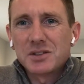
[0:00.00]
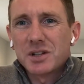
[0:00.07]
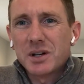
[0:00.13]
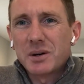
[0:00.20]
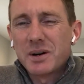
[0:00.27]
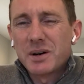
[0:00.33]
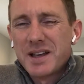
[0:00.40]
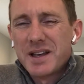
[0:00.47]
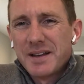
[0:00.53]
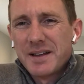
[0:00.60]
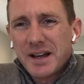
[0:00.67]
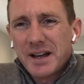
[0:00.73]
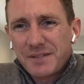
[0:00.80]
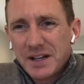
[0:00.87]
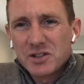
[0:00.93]
So
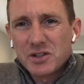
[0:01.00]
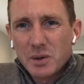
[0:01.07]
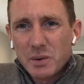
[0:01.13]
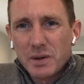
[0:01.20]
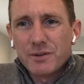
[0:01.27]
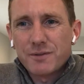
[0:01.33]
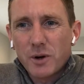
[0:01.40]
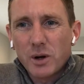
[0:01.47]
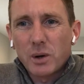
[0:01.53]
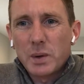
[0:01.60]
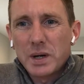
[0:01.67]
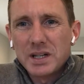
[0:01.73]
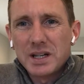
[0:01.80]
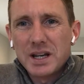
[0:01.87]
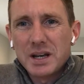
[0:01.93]
I think to do it the
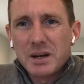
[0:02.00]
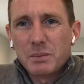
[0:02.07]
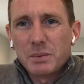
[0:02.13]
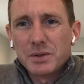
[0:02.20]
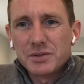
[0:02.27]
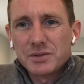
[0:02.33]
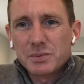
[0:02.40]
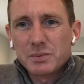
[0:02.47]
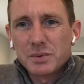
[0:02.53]
following year was